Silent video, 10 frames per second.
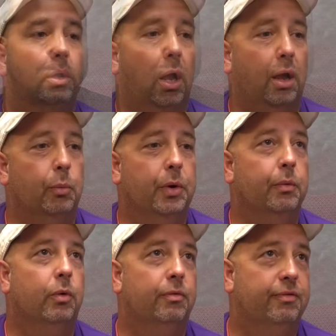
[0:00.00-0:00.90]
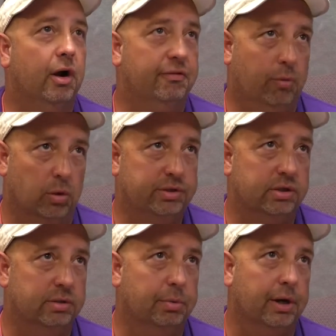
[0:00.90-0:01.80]
Uh, we were very
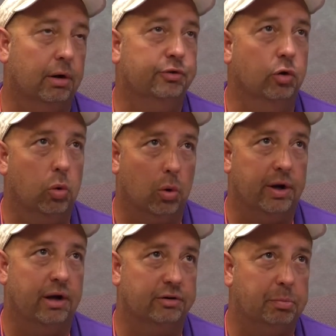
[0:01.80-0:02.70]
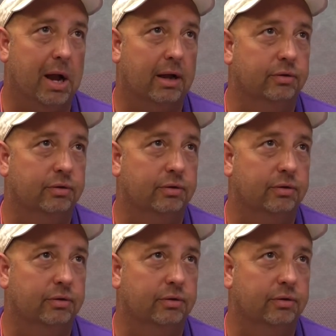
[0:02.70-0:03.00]
fortunate to bring our two coordinators back.